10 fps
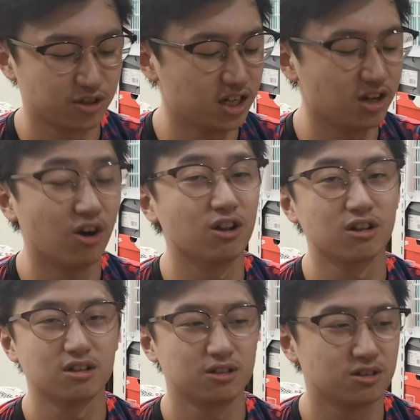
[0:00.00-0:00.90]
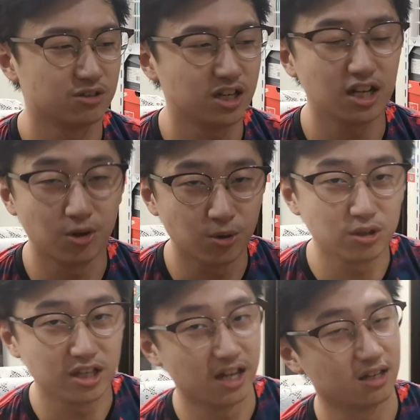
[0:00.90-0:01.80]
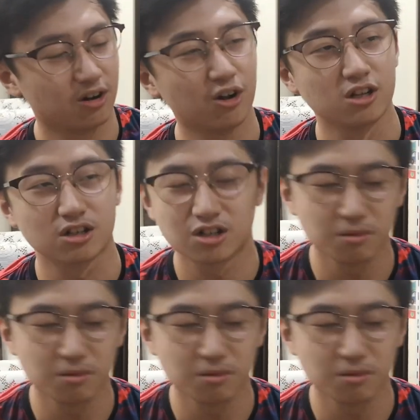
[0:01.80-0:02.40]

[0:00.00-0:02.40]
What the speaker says: really old and all